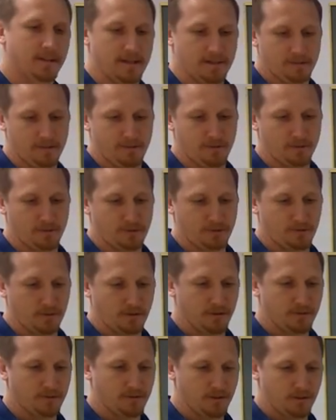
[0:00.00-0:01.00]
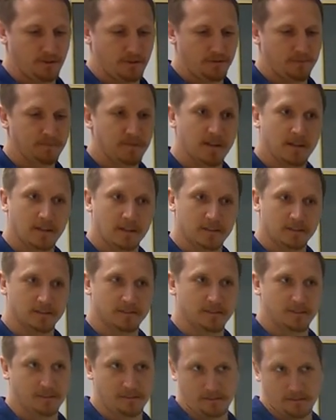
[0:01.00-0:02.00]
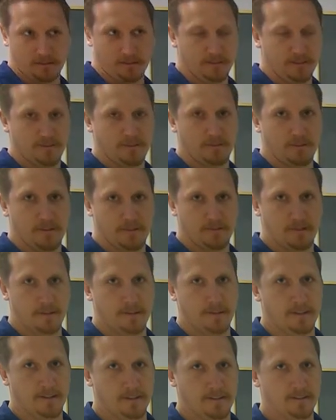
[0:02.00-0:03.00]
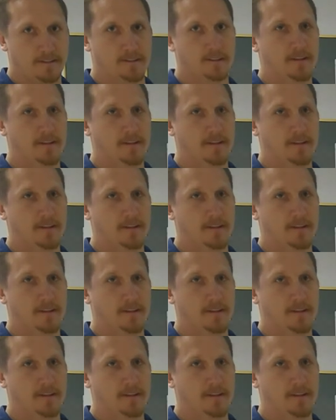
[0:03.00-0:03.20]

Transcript: that these results are statistically significant.